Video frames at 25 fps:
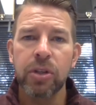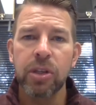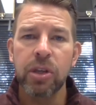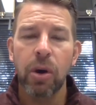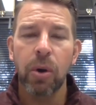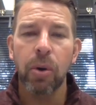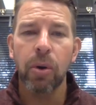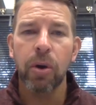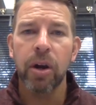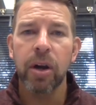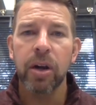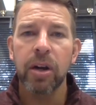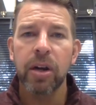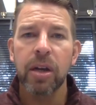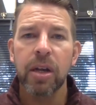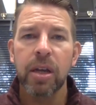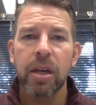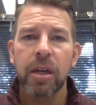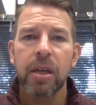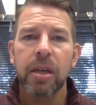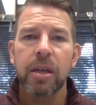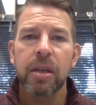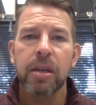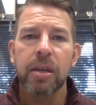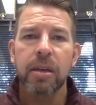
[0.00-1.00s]
your
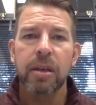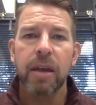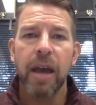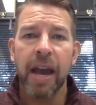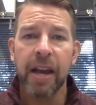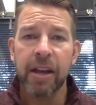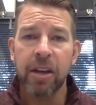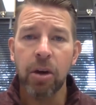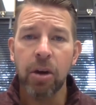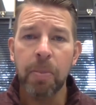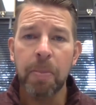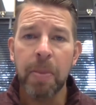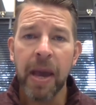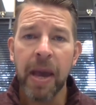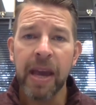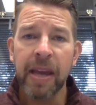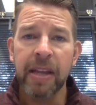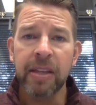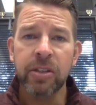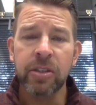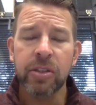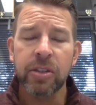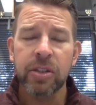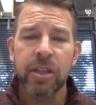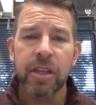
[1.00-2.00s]
Echo
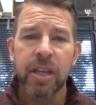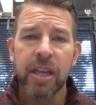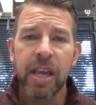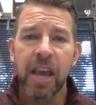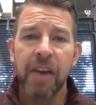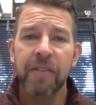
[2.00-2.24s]
page.